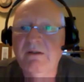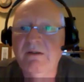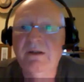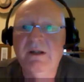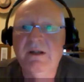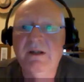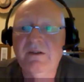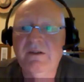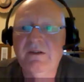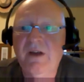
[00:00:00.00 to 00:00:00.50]

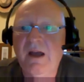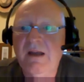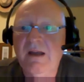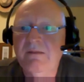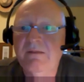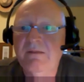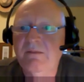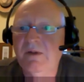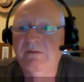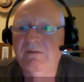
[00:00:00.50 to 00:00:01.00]
in a
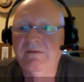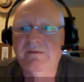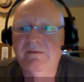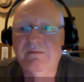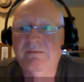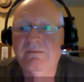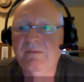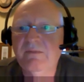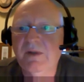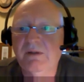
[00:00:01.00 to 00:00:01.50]
time
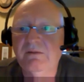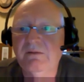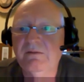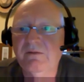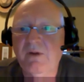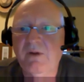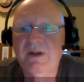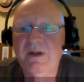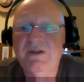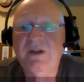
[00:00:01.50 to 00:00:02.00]
of
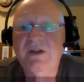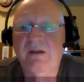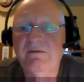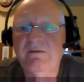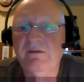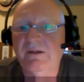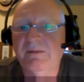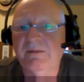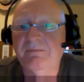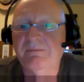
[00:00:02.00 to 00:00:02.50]
great
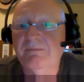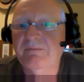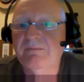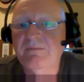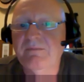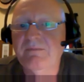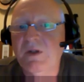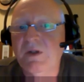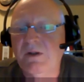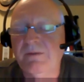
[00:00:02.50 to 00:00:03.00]
suffering,
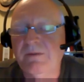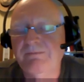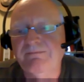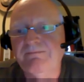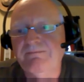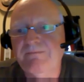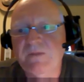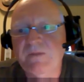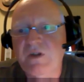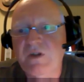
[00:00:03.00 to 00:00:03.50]
you know.
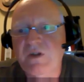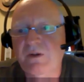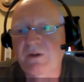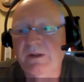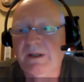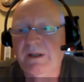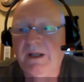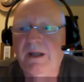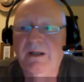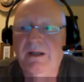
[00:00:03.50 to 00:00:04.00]
So
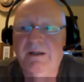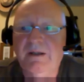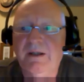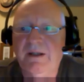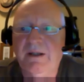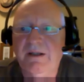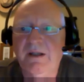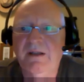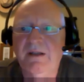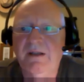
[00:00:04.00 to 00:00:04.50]

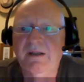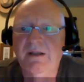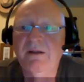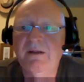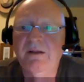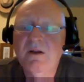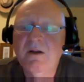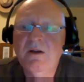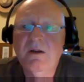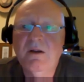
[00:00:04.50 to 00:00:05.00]
again,
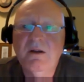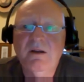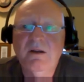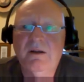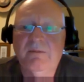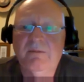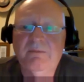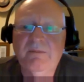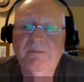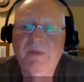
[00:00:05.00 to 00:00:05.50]

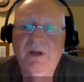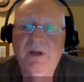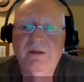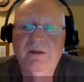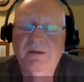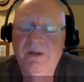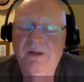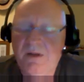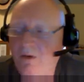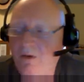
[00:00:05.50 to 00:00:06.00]

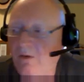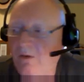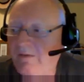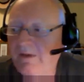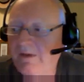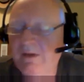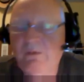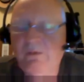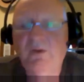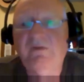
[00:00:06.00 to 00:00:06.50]

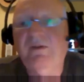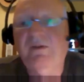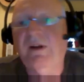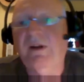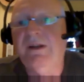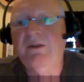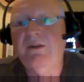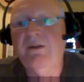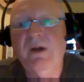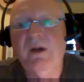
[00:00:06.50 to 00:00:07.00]
hopefully we'll
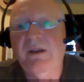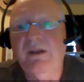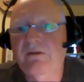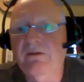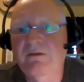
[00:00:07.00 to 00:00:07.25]
find a way through